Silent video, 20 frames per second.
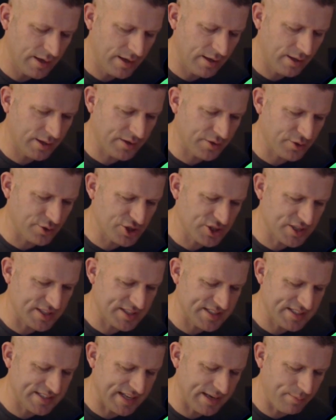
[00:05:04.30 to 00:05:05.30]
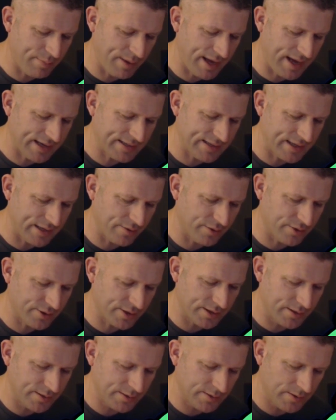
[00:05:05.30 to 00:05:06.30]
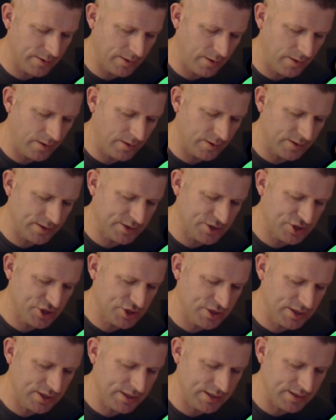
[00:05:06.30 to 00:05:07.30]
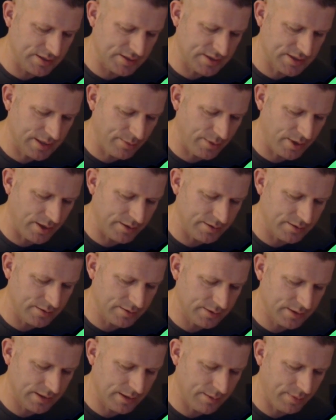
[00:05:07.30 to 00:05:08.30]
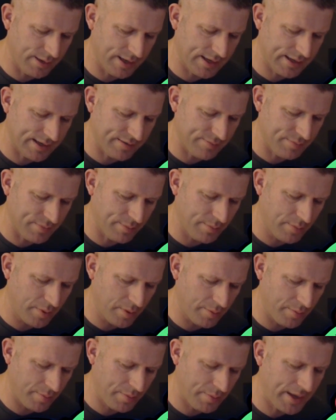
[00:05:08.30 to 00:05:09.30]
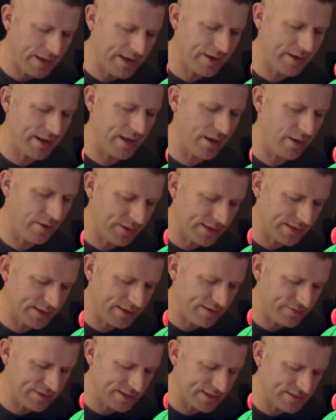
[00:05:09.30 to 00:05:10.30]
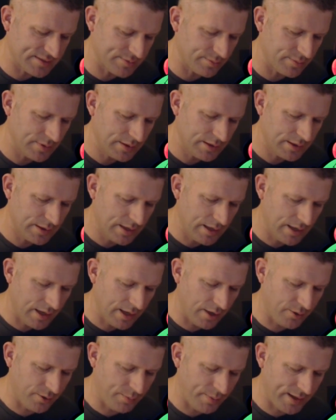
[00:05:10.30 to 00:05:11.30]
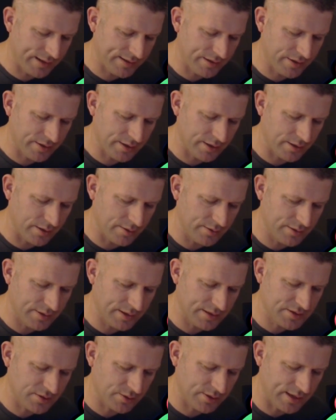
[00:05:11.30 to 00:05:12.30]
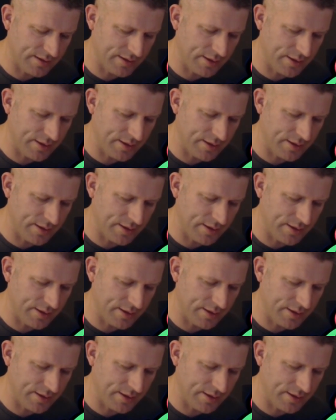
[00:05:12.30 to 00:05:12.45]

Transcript: Look, they're just gonna stay back now. They're gonna. Oh, jeez, come on, get back. i I'm uh, about out of health. I'm gonna have to get some health back. There you go. That's okay.